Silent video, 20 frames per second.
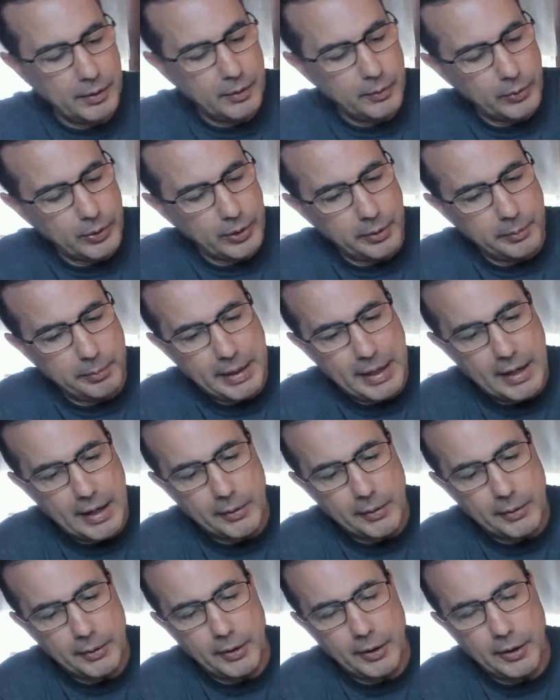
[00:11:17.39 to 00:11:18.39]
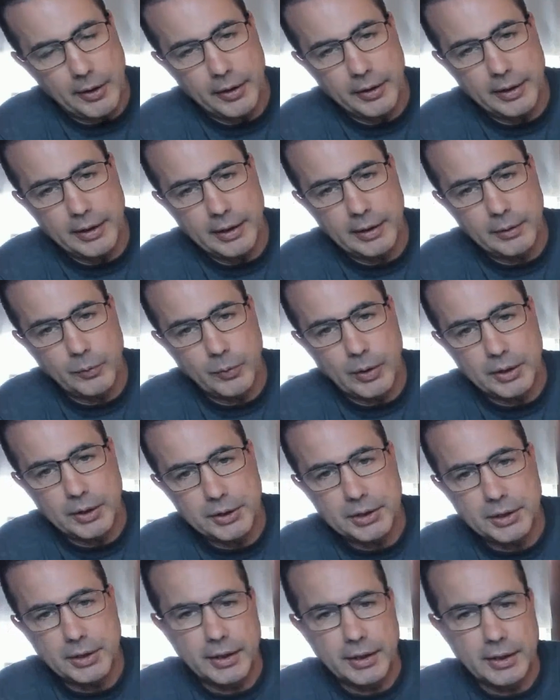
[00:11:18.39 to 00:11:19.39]
We're going to power on and
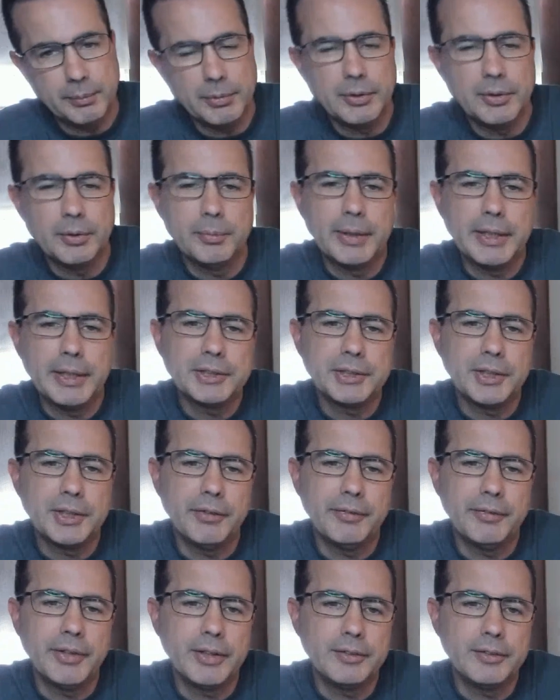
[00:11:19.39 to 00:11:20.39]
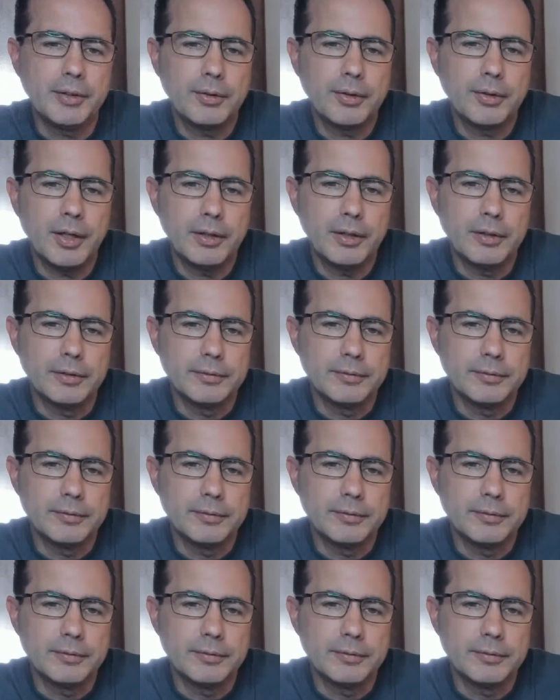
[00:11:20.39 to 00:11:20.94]
watch the gimbal and make sure everything's okay.